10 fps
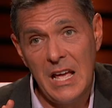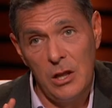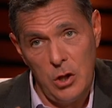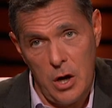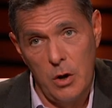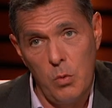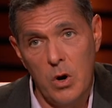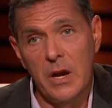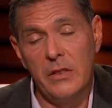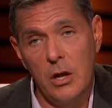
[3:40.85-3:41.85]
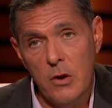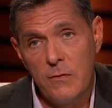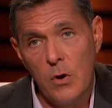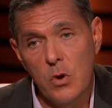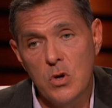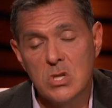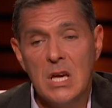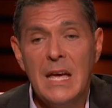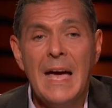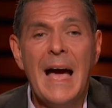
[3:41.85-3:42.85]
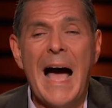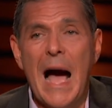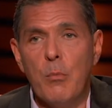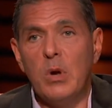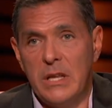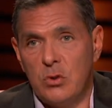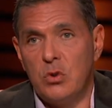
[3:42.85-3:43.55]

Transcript: a lot of work and a lot of focus. I'm willing to